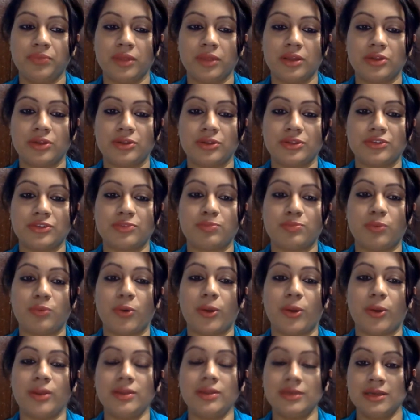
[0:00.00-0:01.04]
to this
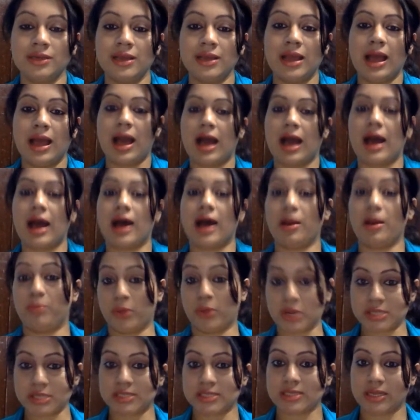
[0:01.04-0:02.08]
point,
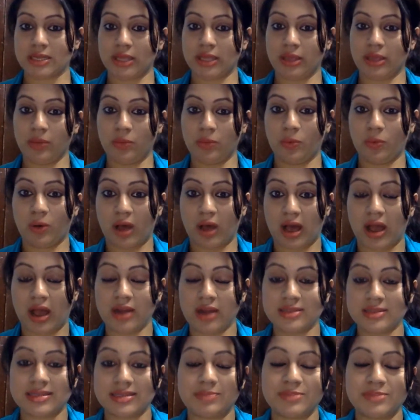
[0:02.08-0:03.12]
because you
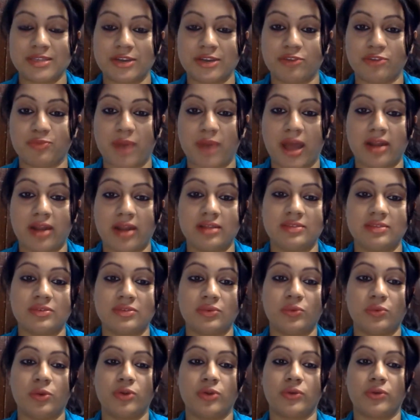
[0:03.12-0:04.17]
are some set of parents
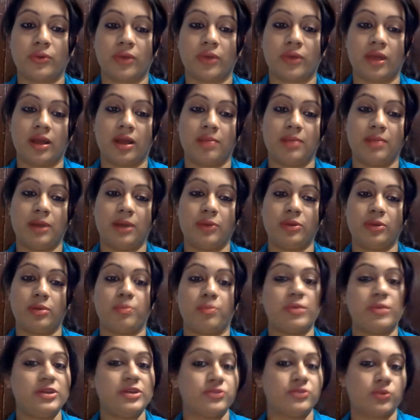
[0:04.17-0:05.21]
who are talking about
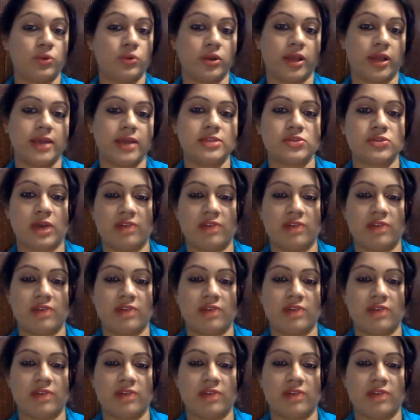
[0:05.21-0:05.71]
preschool kids,